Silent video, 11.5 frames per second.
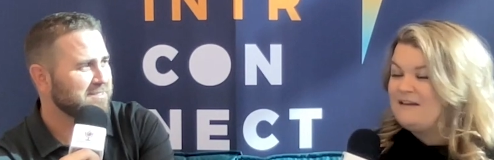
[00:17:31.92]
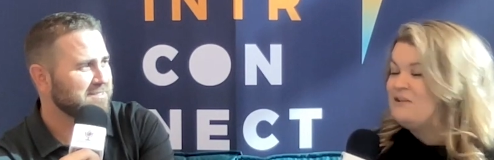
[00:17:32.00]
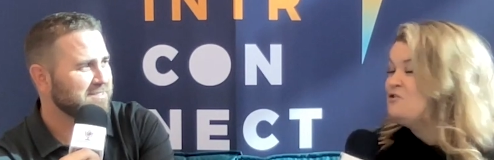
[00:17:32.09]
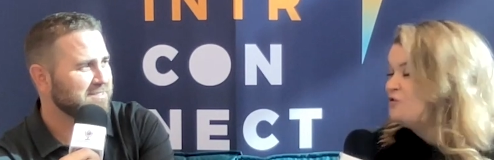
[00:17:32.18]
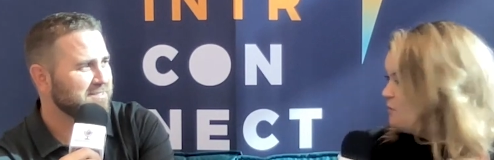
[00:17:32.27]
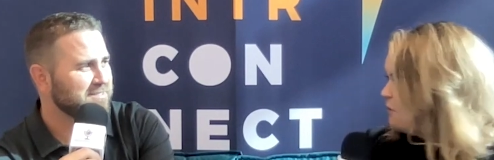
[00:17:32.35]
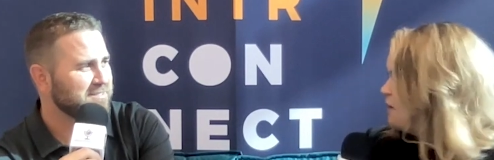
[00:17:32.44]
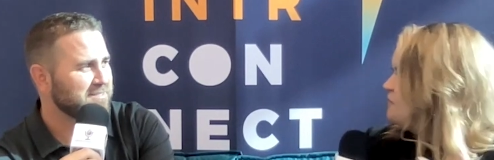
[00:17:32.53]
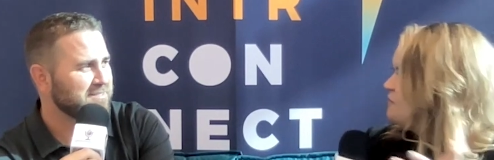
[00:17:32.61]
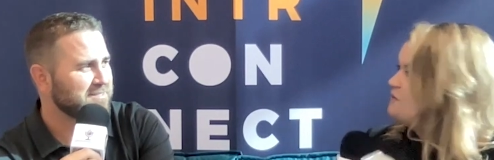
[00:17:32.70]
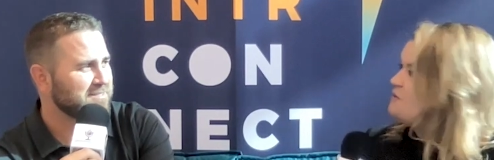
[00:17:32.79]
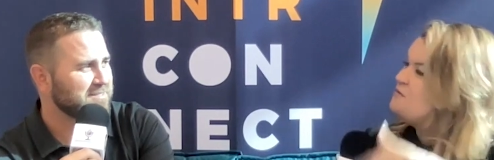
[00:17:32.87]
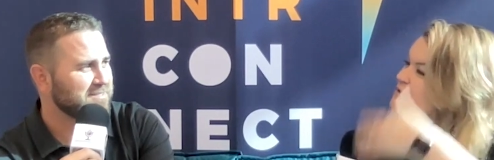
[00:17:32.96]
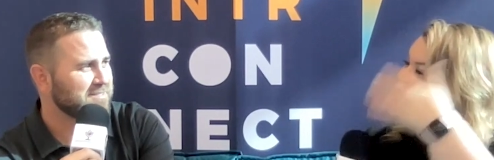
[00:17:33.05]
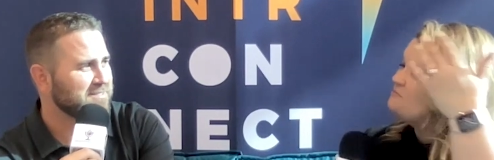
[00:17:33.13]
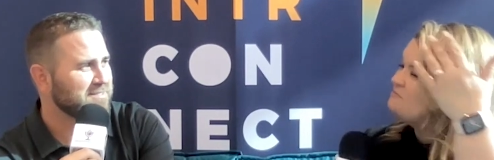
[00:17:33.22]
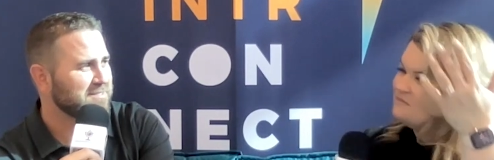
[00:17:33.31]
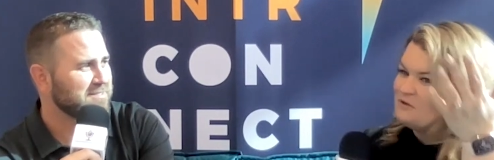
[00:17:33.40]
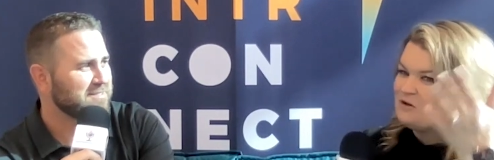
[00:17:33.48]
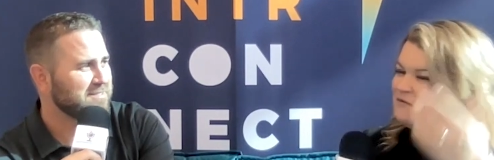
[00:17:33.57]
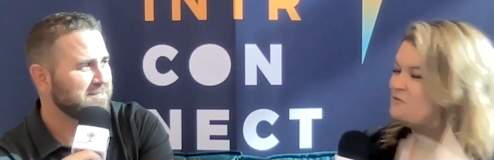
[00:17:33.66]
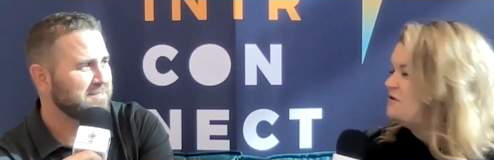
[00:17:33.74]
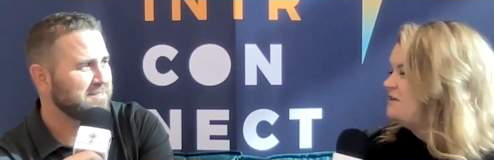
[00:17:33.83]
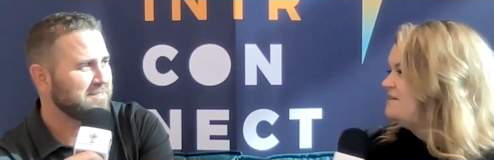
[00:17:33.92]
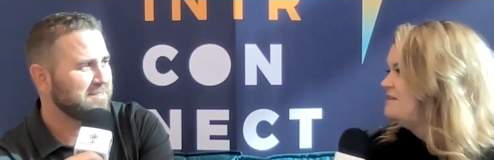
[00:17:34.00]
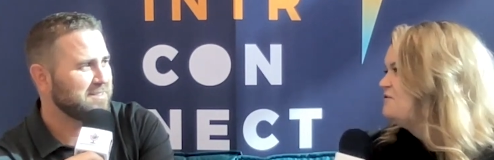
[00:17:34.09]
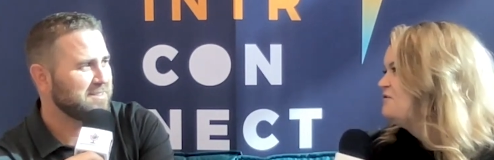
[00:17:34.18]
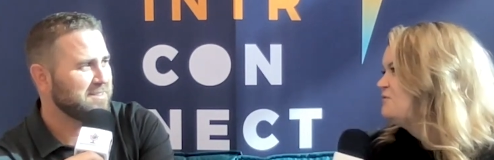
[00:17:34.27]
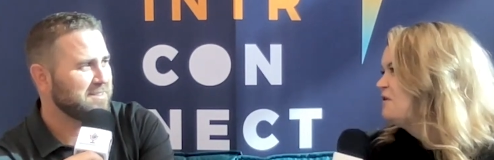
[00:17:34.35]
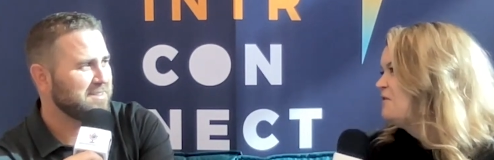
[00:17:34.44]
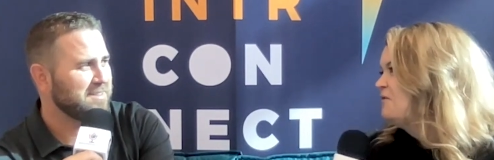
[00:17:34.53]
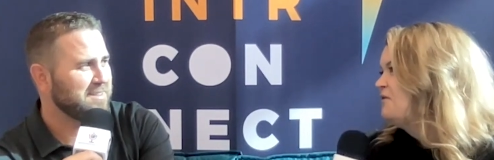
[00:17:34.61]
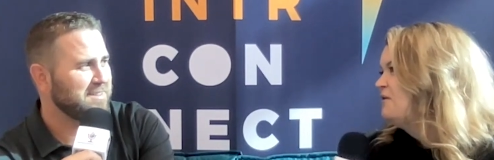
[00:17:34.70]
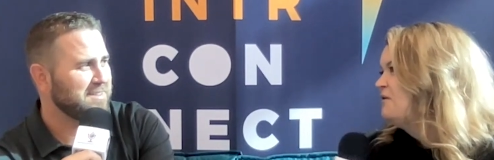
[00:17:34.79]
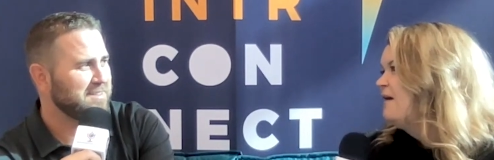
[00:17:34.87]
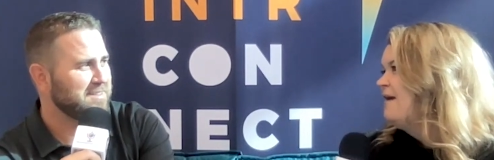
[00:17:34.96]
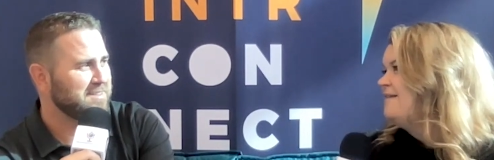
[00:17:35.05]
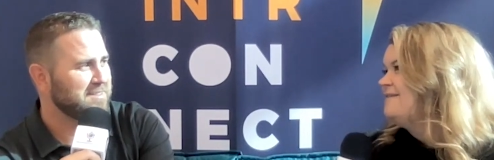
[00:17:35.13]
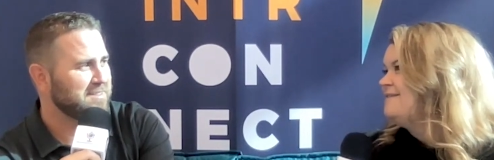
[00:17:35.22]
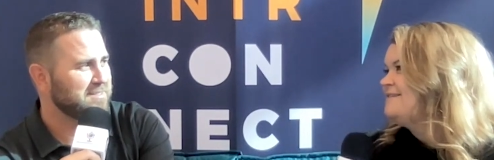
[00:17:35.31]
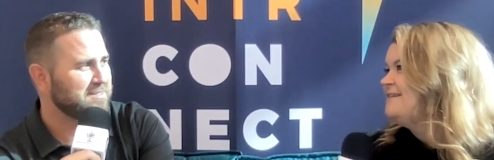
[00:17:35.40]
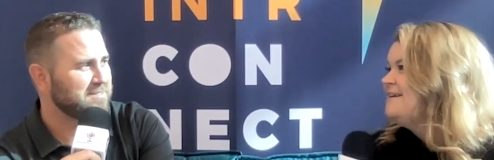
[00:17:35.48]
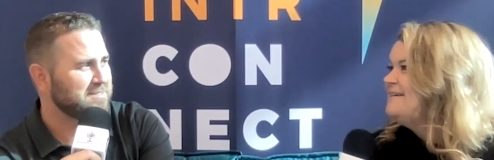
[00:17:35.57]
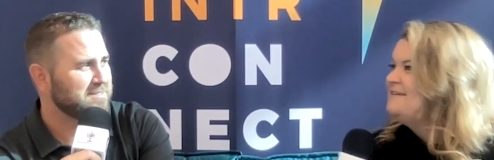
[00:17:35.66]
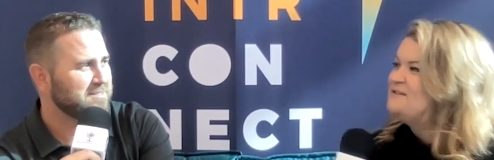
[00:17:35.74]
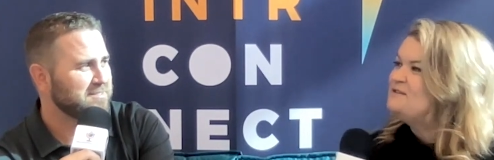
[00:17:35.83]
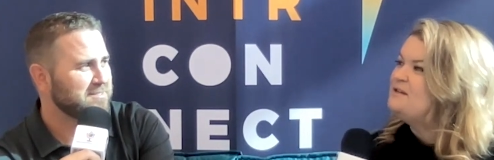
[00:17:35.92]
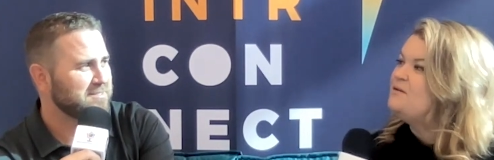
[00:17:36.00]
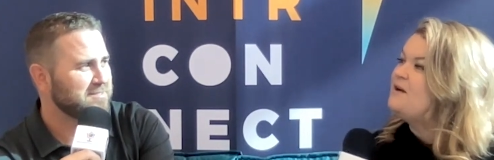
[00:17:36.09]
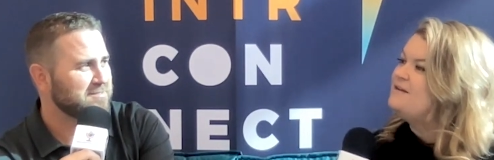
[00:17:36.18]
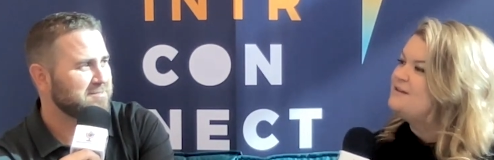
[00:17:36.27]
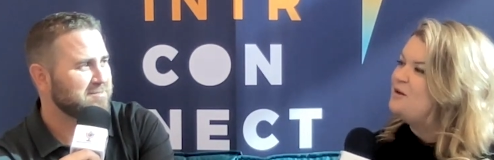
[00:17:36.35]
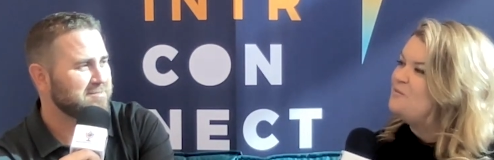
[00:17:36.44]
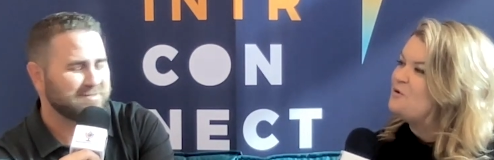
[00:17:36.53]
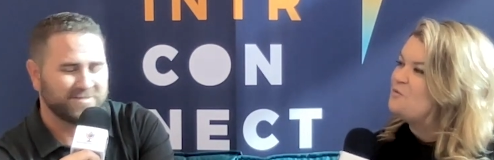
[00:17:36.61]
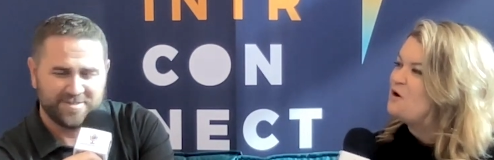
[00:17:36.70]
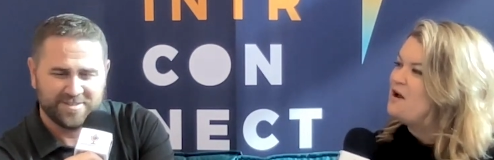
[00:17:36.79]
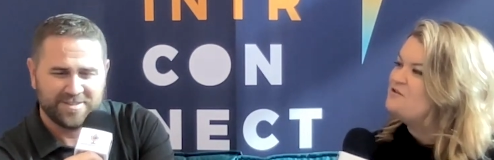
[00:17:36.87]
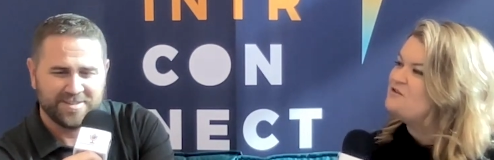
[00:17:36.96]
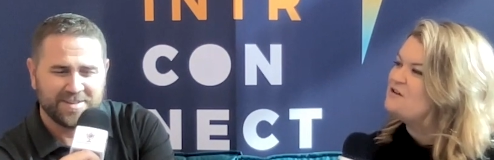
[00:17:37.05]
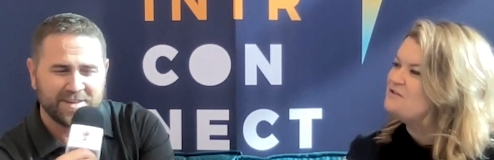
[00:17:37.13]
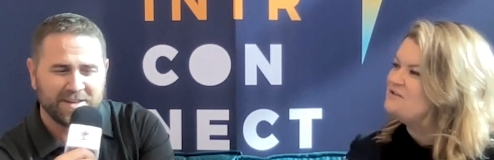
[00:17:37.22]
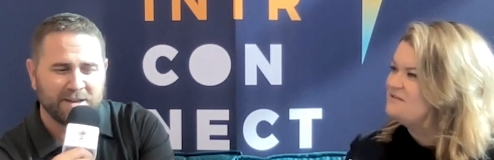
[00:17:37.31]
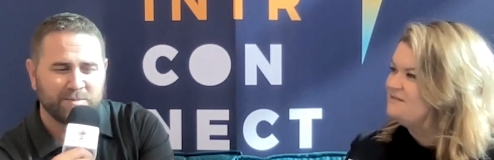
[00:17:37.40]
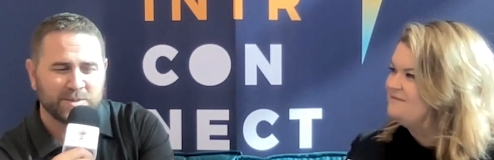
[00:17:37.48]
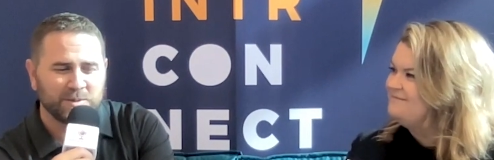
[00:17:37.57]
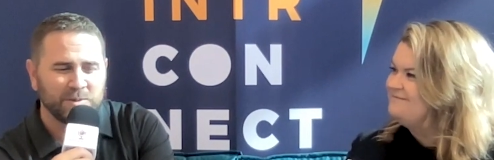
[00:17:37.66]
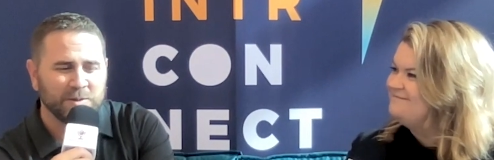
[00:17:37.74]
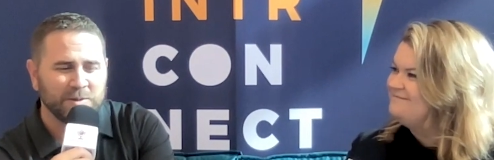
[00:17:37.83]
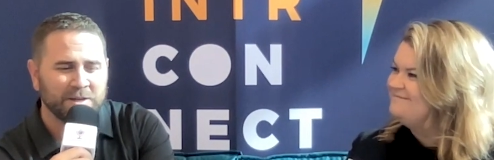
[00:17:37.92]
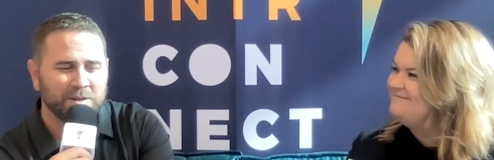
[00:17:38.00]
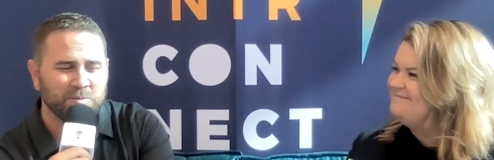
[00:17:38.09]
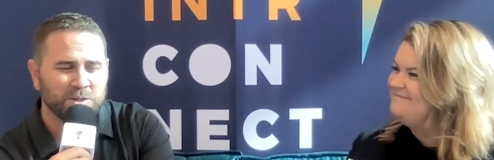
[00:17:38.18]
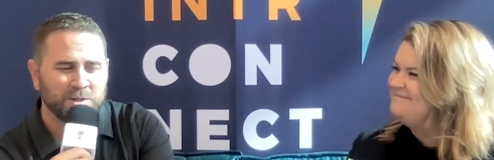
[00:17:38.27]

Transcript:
Speaker 1: enjoy working with you and looking forward to continuing to work with you and see you guys help more and more contractors.
Speaker 2: Absolutely. Thank you,